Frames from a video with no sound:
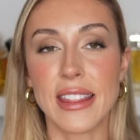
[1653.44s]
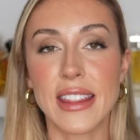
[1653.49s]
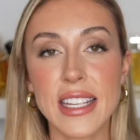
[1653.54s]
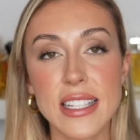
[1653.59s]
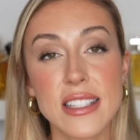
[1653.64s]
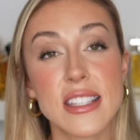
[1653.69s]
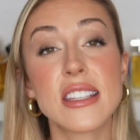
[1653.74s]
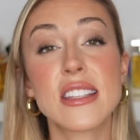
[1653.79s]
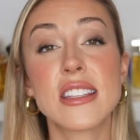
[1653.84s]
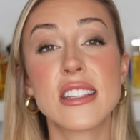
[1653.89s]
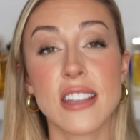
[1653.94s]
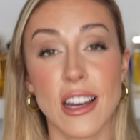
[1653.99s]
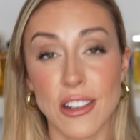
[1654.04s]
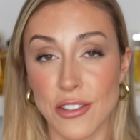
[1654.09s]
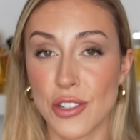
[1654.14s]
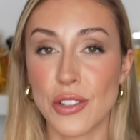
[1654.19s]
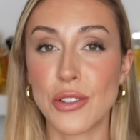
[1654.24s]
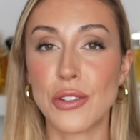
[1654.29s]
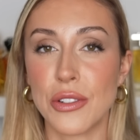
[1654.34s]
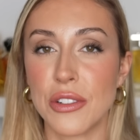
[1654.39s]
this is
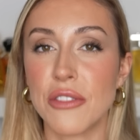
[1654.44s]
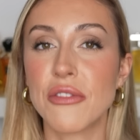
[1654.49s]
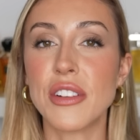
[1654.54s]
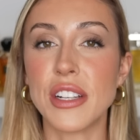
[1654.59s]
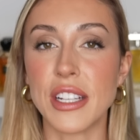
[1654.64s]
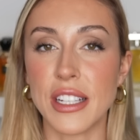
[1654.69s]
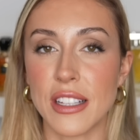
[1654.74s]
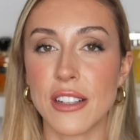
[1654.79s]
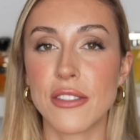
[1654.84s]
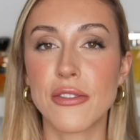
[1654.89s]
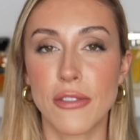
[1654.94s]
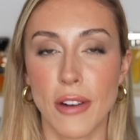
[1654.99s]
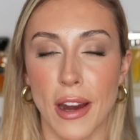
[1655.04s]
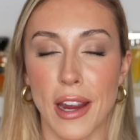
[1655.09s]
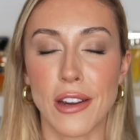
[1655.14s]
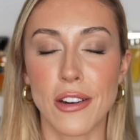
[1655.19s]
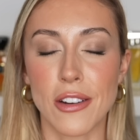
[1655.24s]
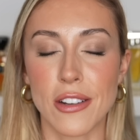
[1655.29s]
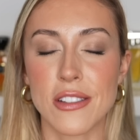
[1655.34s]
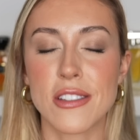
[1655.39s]
such a good vanilla
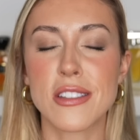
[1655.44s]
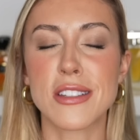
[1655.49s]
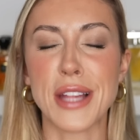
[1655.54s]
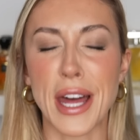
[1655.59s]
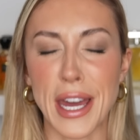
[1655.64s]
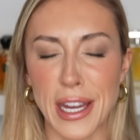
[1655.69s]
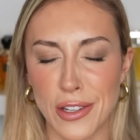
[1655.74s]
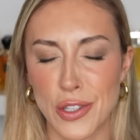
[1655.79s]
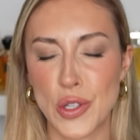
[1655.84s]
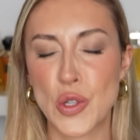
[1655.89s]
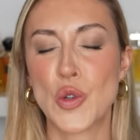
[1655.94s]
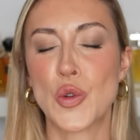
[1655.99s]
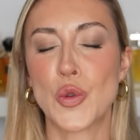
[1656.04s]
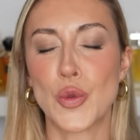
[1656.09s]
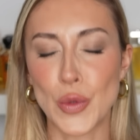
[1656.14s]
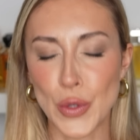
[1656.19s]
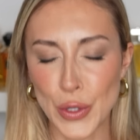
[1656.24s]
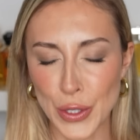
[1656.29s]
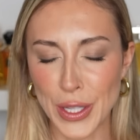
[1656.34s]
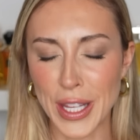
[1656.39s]
fragrance, like
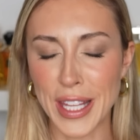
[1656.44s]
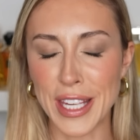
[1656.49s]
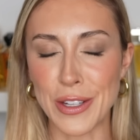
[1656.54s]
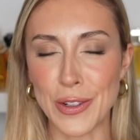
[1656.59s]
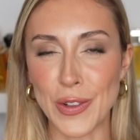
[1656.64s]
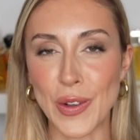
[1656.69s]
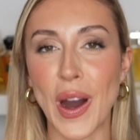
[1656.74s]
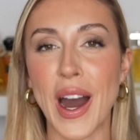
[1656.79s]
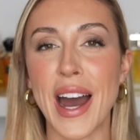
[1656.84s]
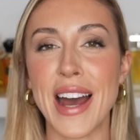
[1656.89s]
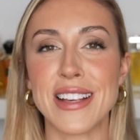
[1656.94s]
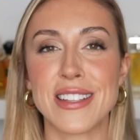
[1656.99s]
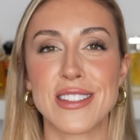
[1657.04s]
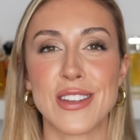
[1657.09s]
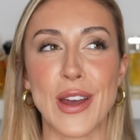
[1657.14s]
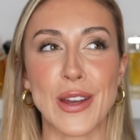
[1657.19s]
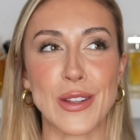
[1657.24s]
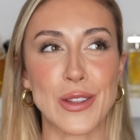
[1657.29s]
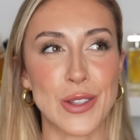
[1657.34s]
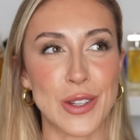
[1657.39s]
truly you guys,
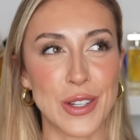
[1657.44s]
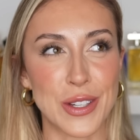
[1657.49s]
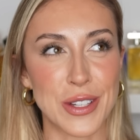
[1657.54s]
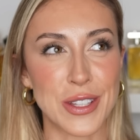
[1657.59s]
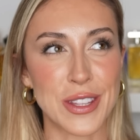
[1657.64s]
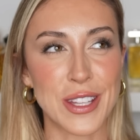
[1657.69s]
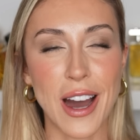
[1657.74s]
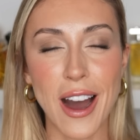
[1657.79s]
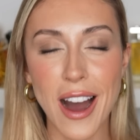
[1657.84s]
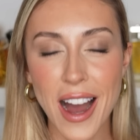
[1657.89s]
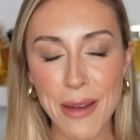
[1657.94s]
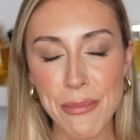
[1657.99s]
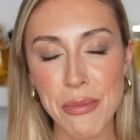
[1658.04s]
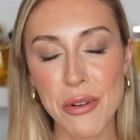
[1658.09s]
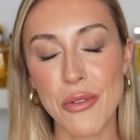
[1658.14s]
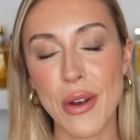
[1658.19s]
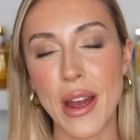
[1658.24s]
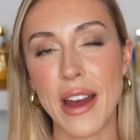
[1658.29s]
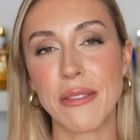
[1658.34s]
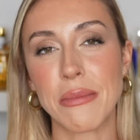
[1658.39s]
like the, the hype
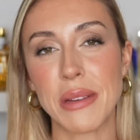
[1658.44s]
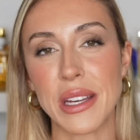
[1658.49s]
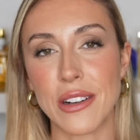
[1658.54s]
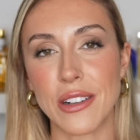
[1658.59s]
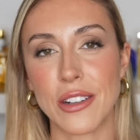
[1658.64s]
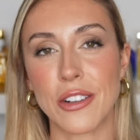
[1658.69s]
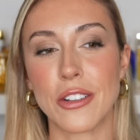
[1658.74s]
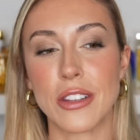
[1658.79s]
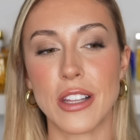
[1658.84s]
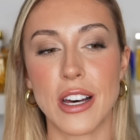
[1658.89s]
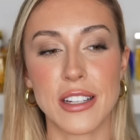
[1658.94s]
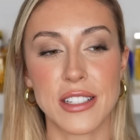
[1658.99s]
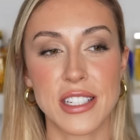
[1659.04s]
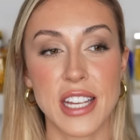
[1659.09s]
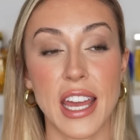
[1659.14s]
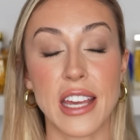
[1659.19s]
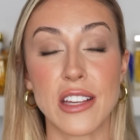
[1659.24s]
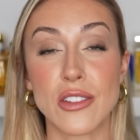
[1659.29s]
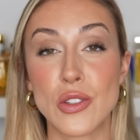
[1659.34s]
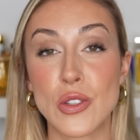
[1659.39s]
around Bianco
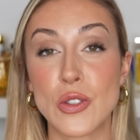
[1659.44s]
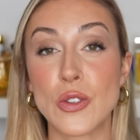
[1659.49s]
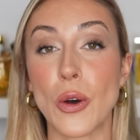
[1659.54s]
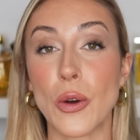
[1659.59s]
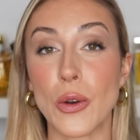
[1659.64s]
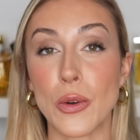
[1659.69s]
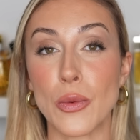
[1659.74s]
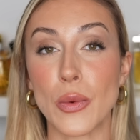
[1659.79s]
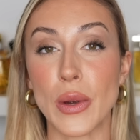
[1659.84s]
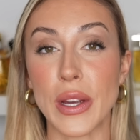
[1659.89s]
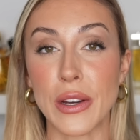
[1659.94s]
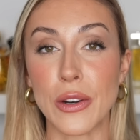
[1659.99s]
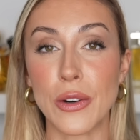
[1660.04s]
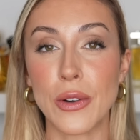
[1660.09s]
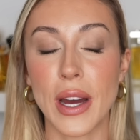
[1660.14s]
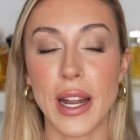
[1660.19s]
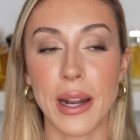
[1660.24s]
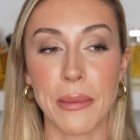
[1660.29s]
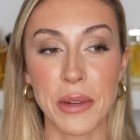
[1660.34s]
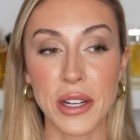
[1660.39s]
Latte is so real
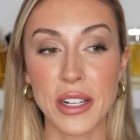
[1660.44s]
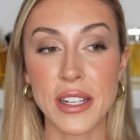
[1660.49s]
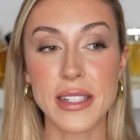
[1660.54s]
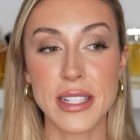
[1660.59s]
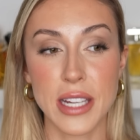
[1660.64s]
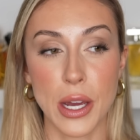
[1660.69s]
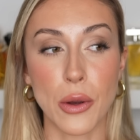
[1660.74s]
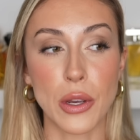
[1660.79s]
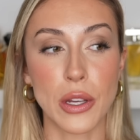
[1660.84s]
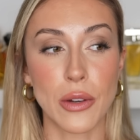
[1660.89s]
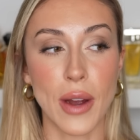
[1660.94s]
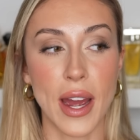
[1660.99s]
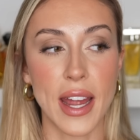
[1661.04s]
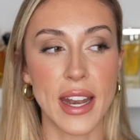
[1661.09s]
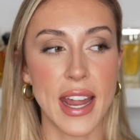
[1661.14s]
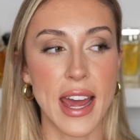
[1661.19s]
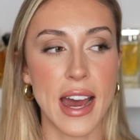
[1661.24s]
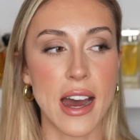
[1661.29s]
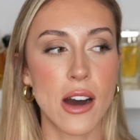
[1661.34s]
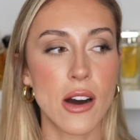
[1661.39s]
and I'm gonna tell you right
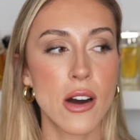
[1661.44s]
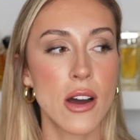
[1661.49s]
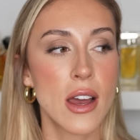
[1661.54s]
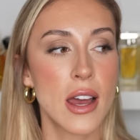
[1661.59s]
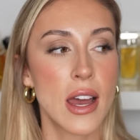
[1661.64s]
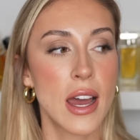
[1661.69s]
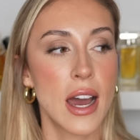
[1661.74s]
now,